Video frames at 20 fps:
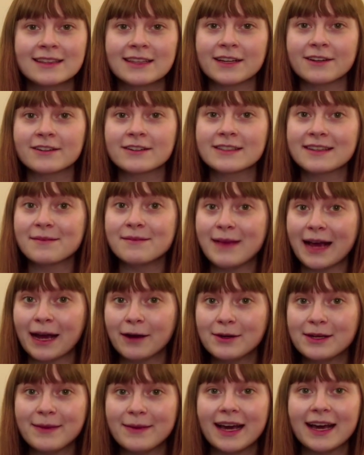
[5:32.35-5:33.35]
There's the
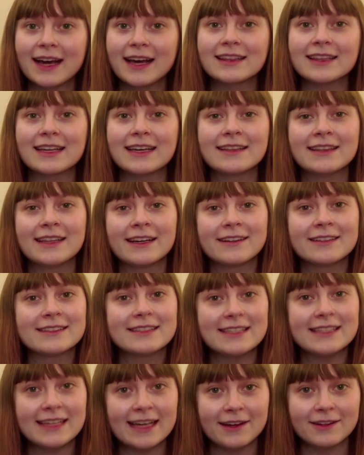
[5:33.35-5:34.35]
Maui path and there
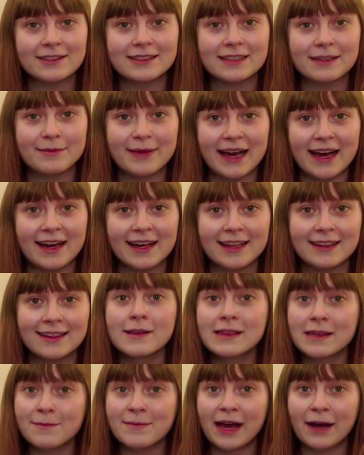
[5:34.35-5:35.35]
is the Elsa path.
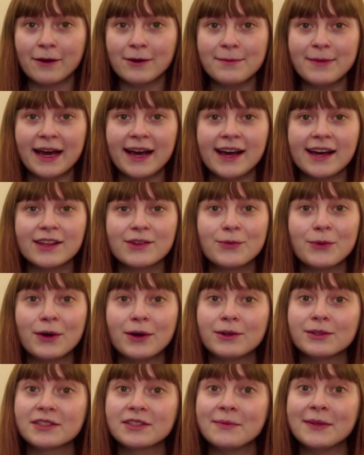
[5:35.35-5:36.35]
The Maui path will
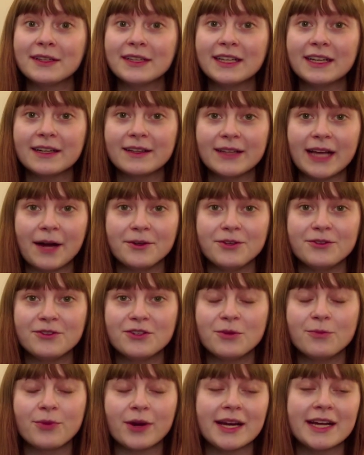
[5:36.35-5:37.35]
ultimately allow you
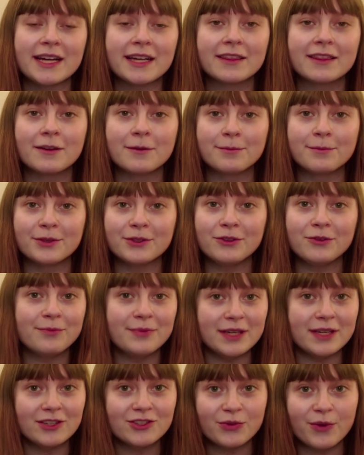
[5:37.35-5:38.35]
to break the blue
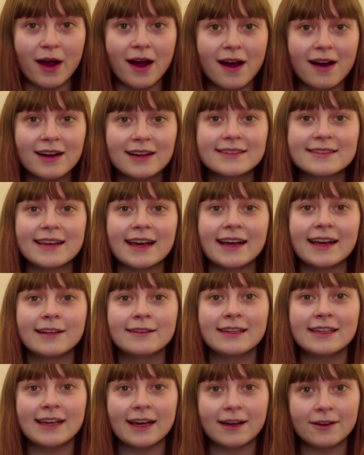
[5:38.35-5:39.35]
beach rocks,
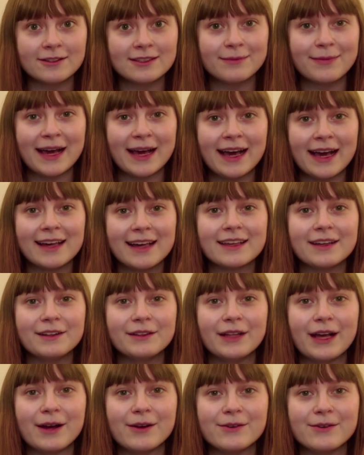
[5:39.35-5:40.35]
and the Elsa path
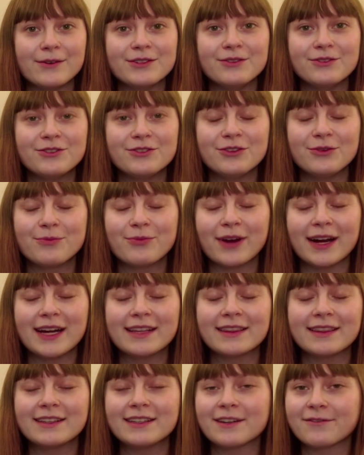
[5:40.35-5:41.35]
allows you to
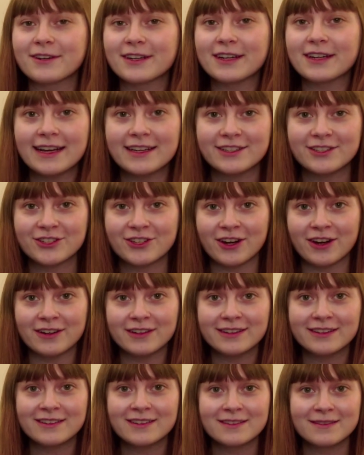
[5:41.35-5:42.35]
break the different ice
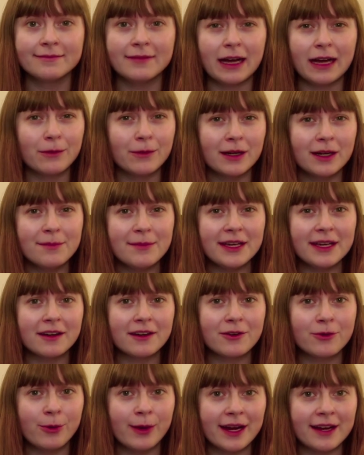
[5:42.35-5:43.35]
chunks. I want to make
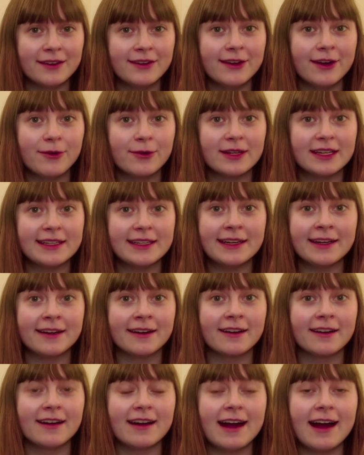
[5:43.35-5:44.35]
a quick note
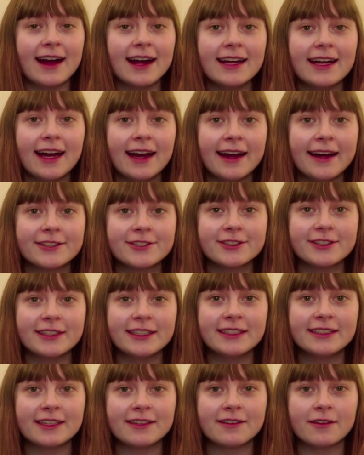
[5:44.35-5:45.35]
here. I
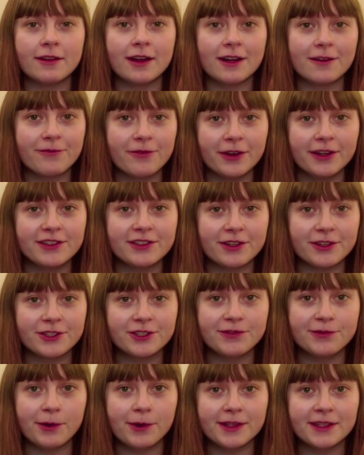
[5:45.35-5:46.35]
actually did a lot of
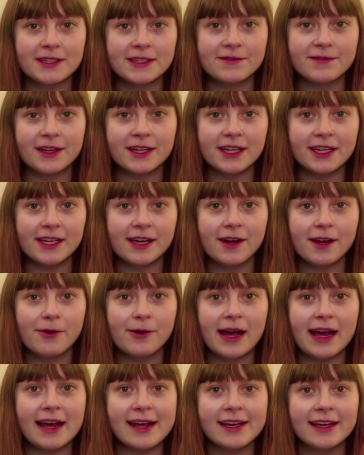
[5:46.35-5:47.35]
research for this
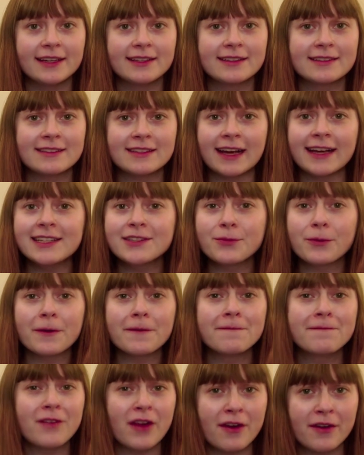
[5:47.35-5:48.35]
video, and sites
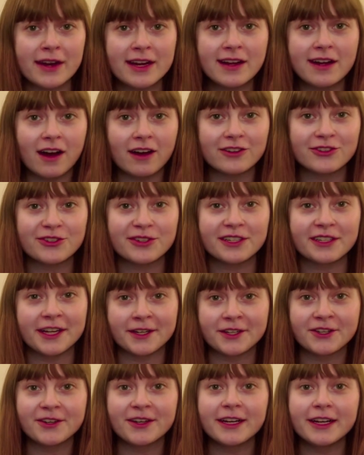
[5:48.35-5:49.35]
were very
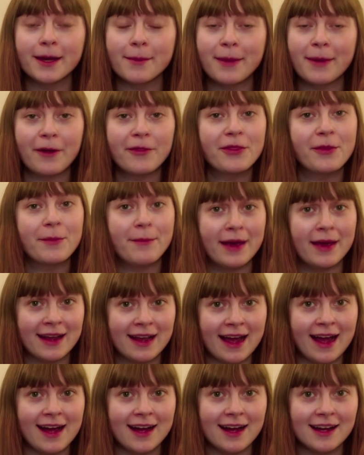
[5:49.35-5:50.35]
contradictory about the
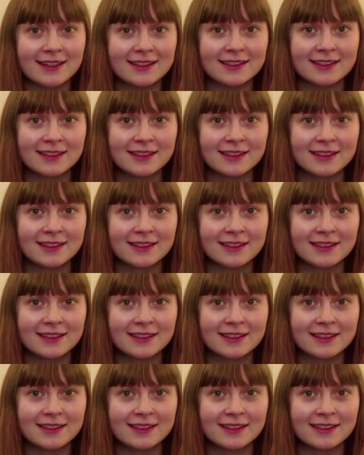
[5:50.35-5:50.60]
pickaxe.